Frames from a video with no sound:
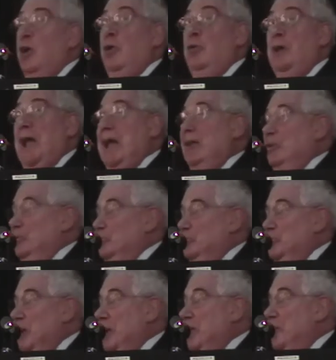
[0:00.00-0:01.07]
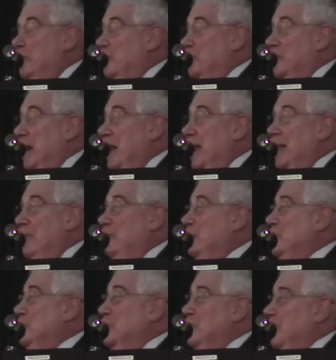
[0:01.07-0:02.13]
Eugenio Montale
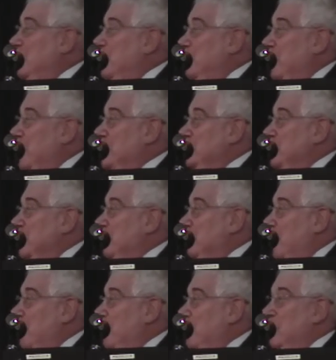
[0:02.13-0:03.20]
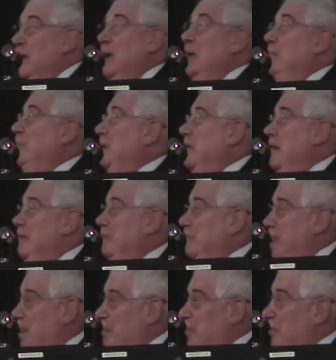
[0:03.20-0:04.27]
was a Nobel Prize-winning poet, but never
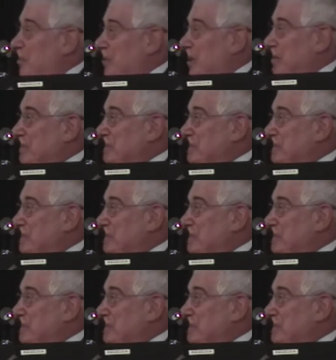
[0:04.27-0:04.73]
made a movie.